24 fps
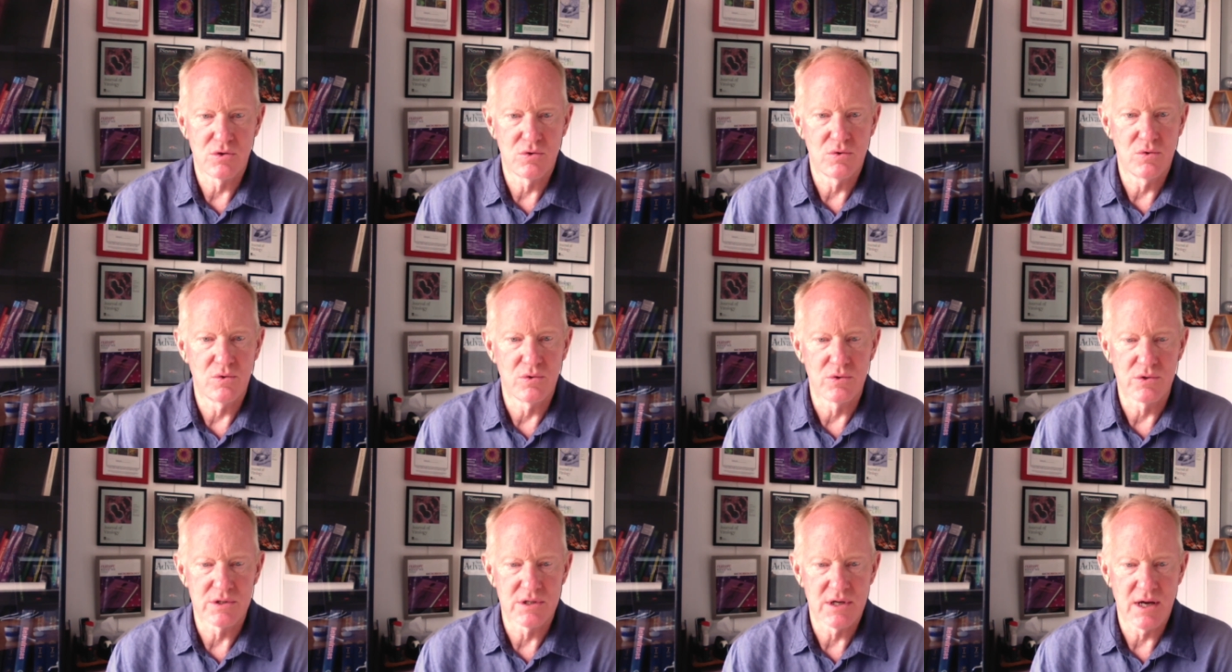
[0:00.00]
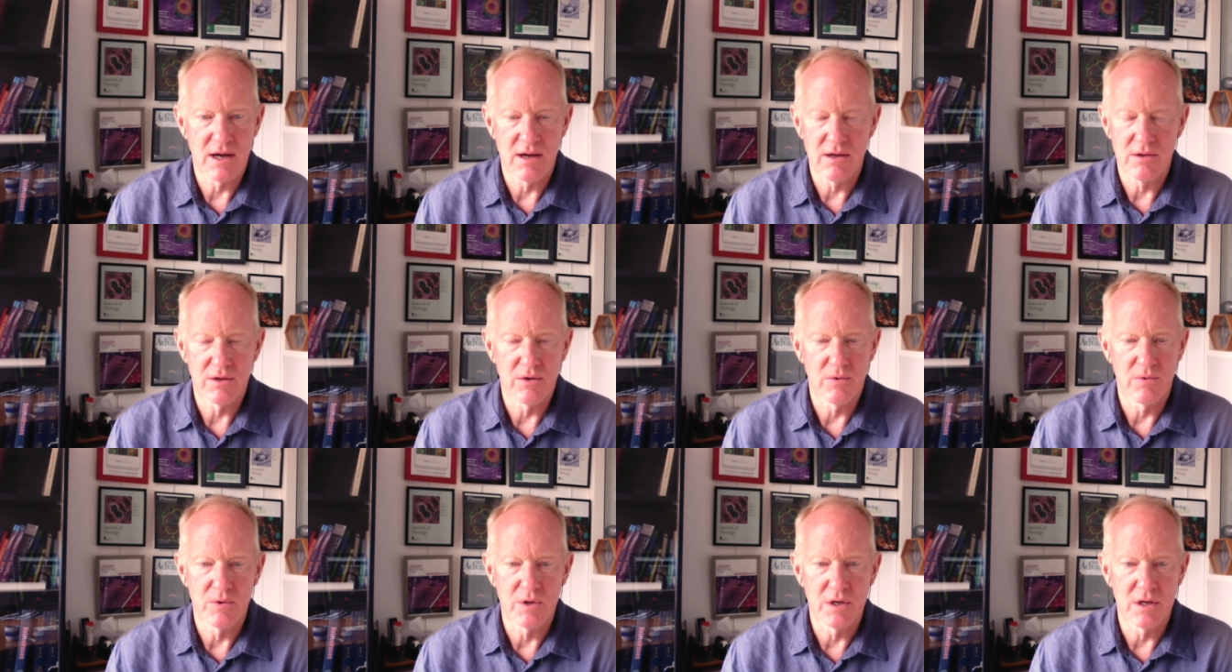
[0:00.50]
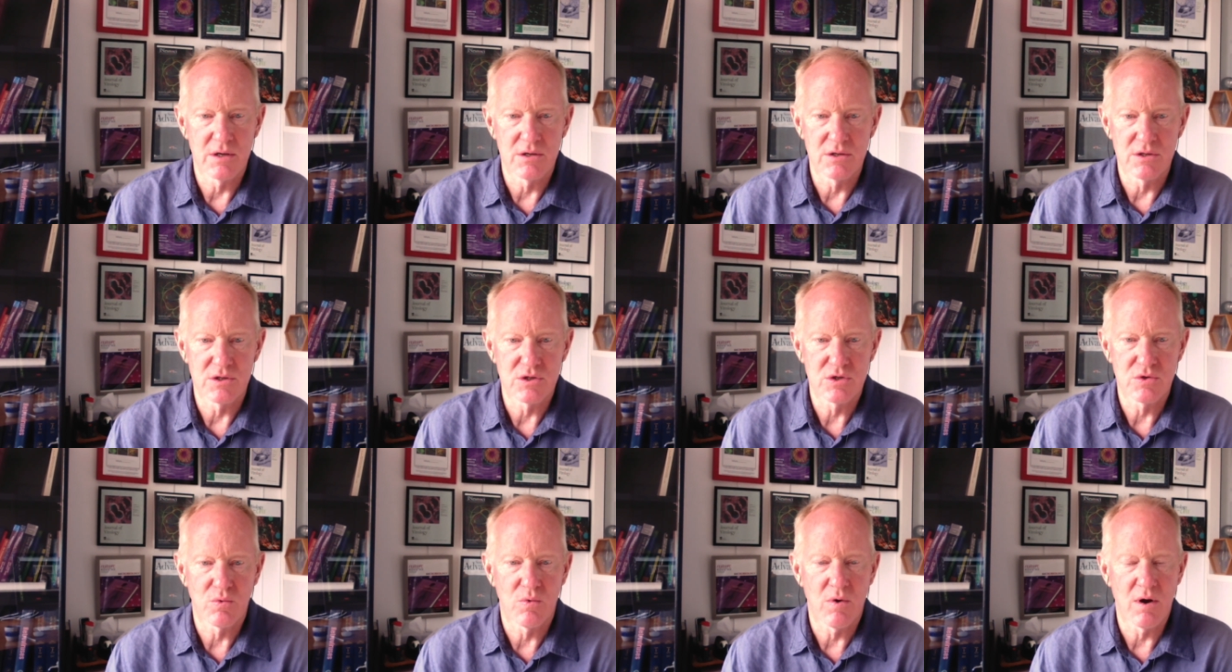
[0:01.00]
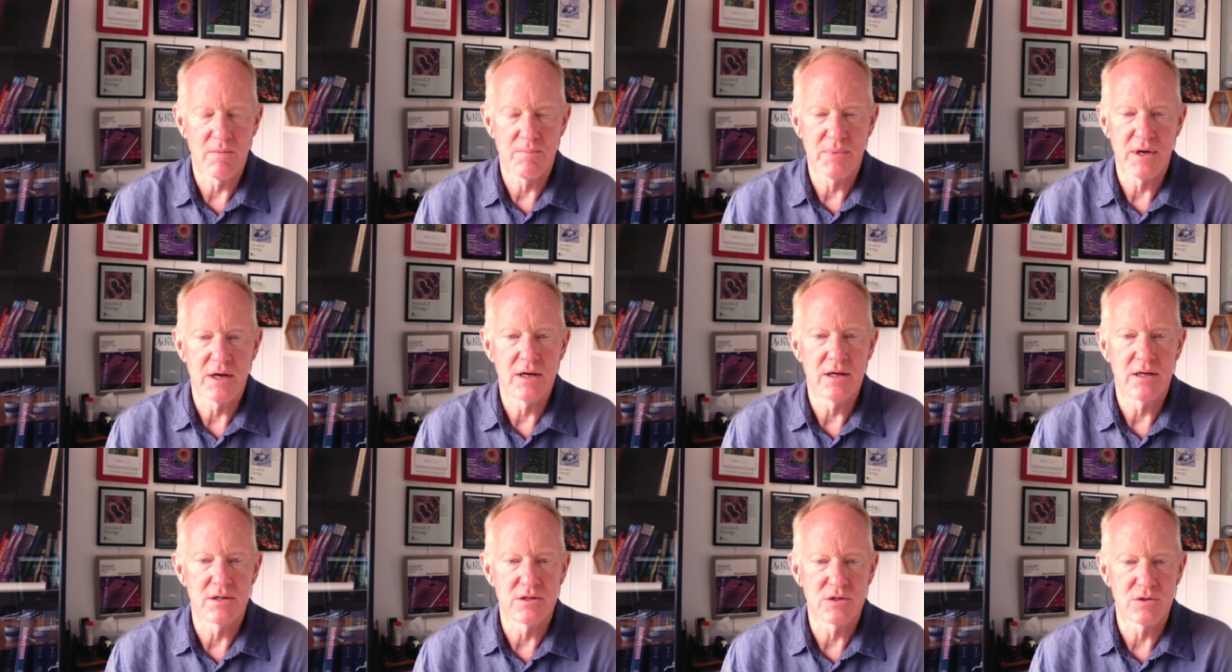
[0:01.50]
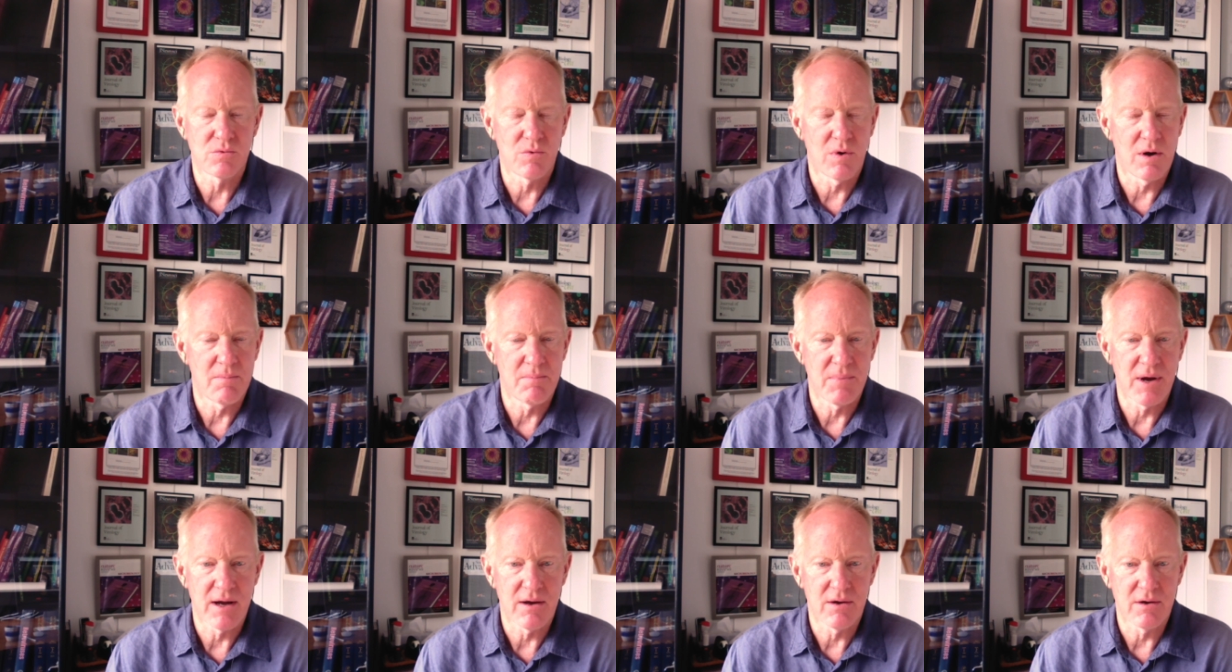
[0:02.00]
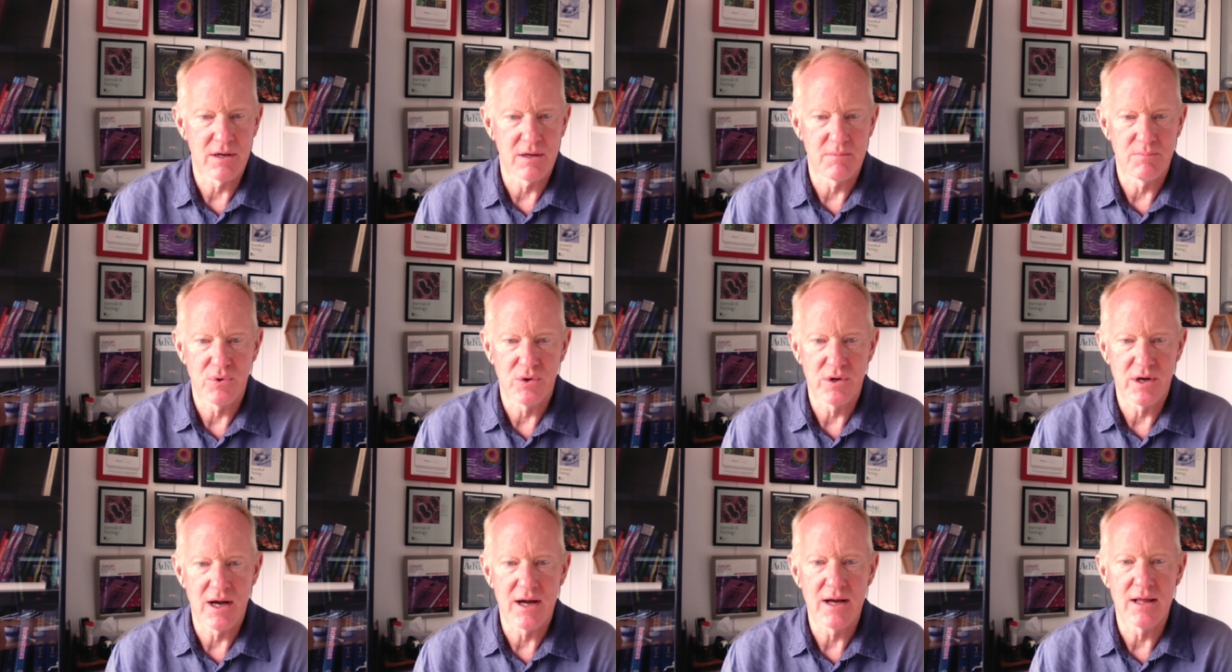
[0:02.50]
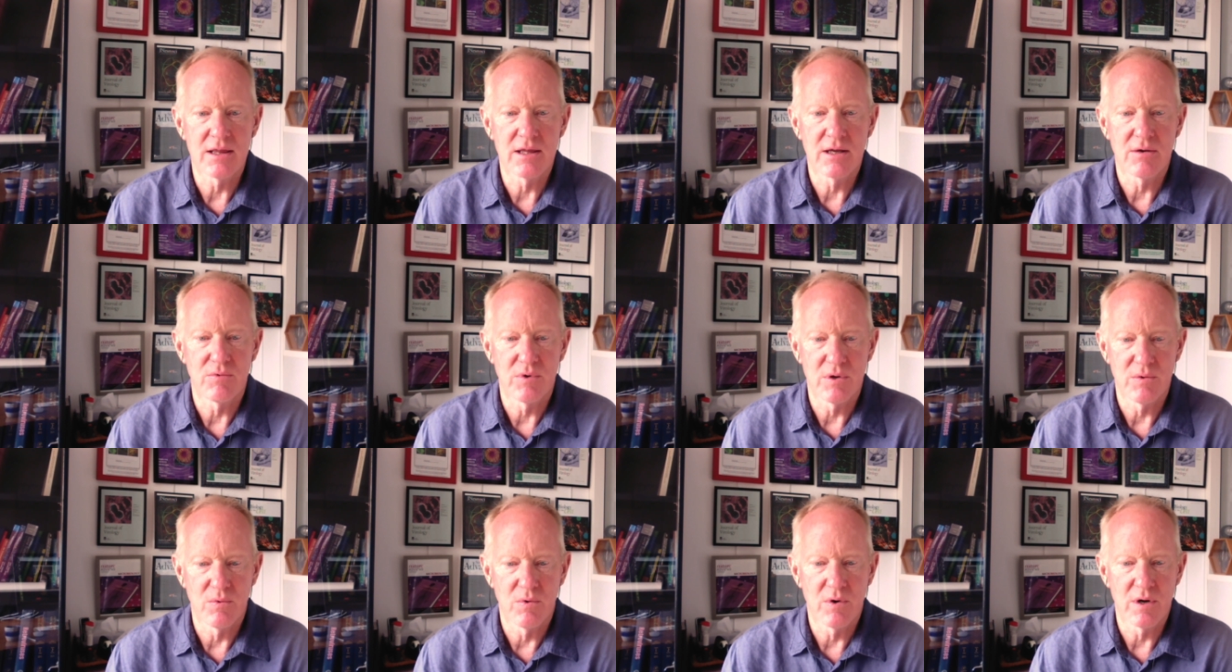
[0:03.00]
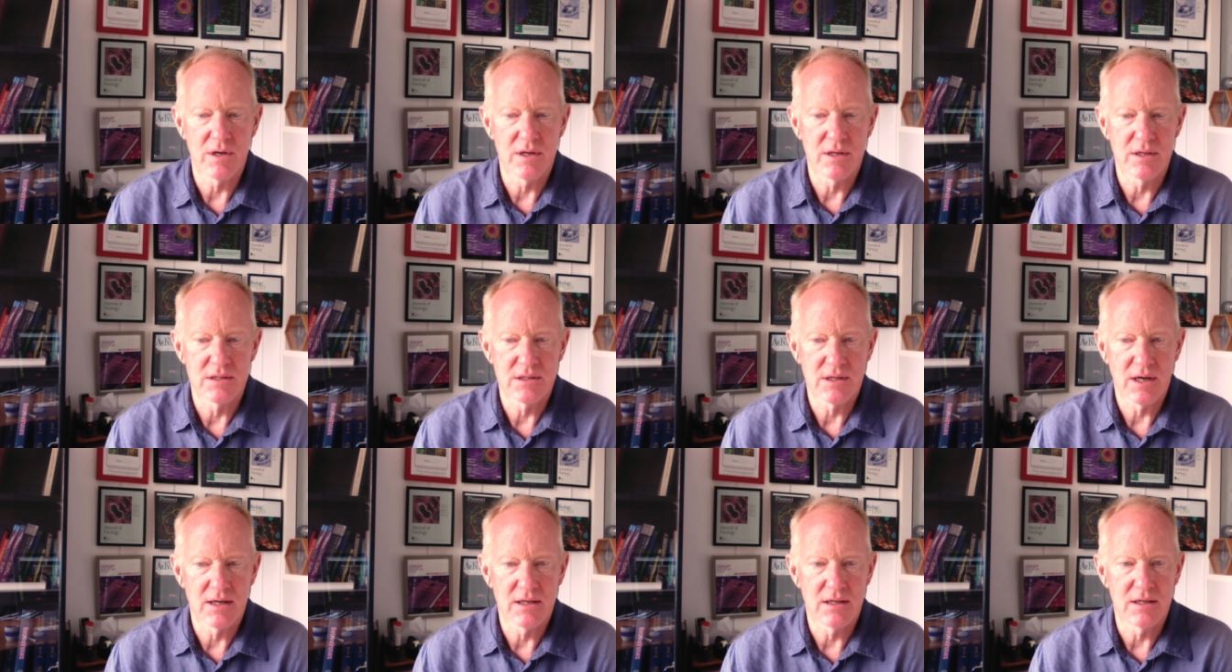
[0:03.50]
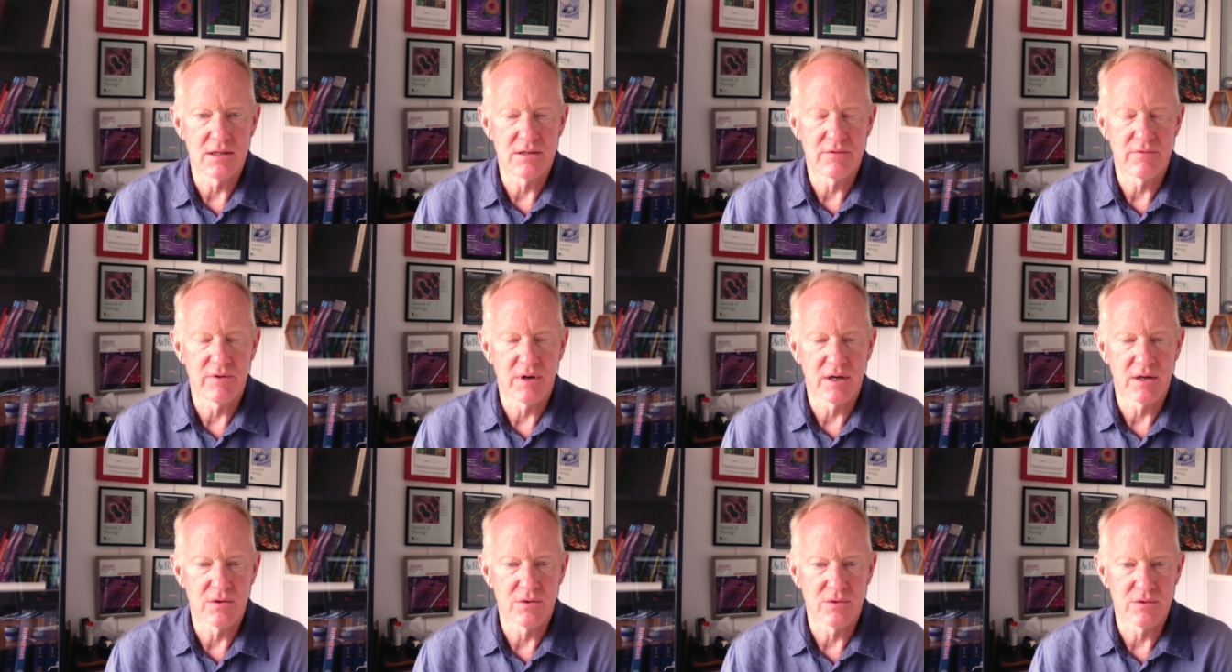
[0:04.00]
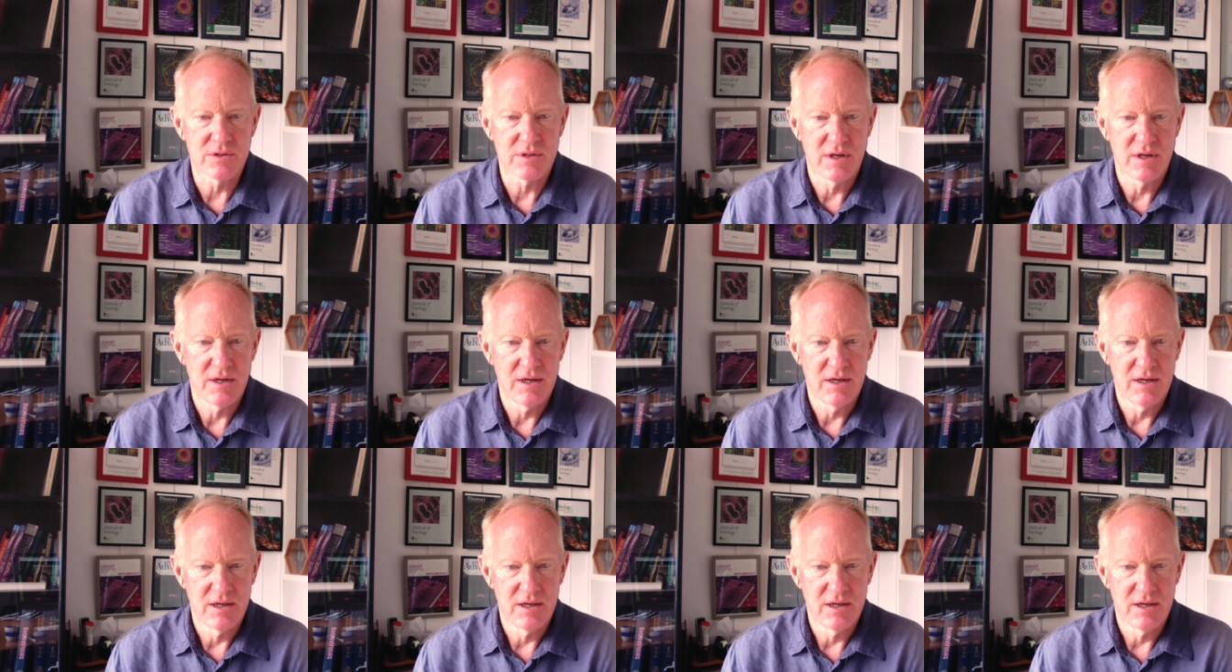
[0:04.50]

tools now that we can swap in and swap out and put anything we want inside these vectors.